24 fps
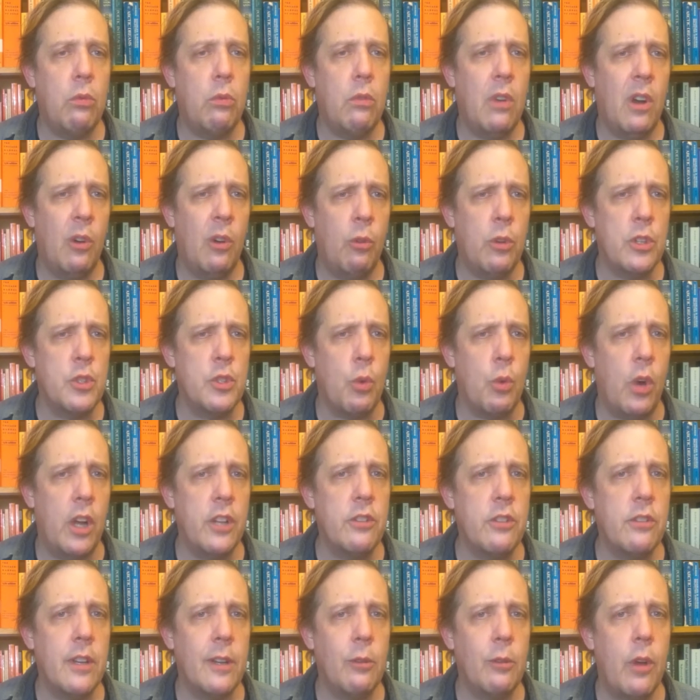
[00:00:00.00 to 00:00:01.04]
uh, was
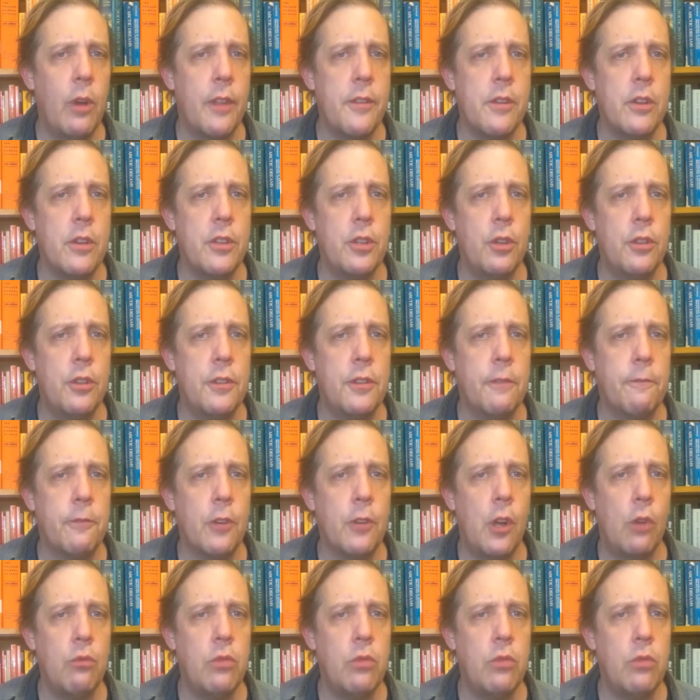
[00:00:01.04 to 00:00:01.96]
wondering whether Euthyphro